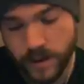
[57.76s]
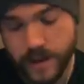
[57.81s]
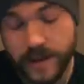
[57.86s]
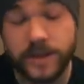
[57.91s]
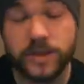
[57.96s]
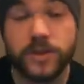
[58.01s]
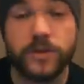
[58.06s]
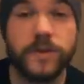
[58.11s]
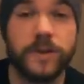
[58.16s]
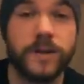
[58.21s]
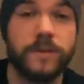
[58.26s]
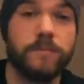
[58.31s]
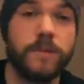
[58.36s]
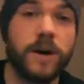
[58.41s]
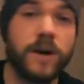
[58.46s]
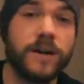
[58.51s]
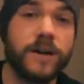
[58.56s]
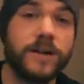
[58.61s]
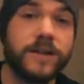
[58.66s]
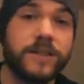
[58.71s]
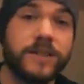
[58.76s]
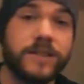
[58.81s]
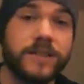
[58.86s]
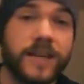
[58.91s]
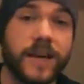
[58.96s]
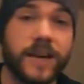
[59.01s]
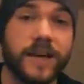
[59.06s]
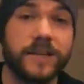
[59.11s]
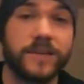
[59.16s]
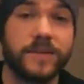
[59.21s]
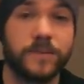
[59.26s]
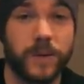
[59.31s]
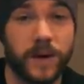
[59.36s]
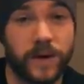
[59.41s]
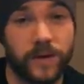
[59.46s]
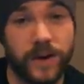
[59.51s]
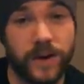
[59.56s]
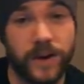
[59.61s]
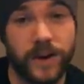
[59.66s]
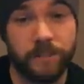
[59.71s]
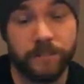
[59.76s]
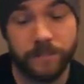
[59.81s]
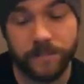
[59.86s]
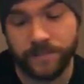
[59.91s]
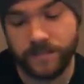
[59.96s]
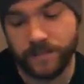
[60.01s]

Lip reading: It's currently -6 where I am.